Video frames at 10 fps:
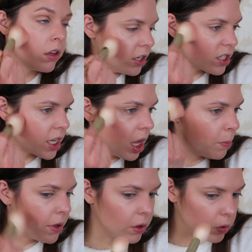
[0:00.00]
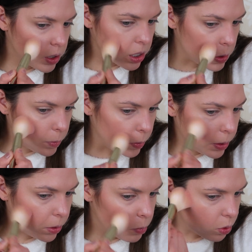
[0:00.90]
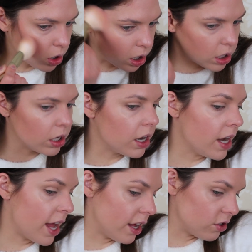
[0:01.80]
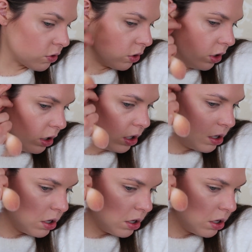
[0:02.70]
and just help it look a little more natural.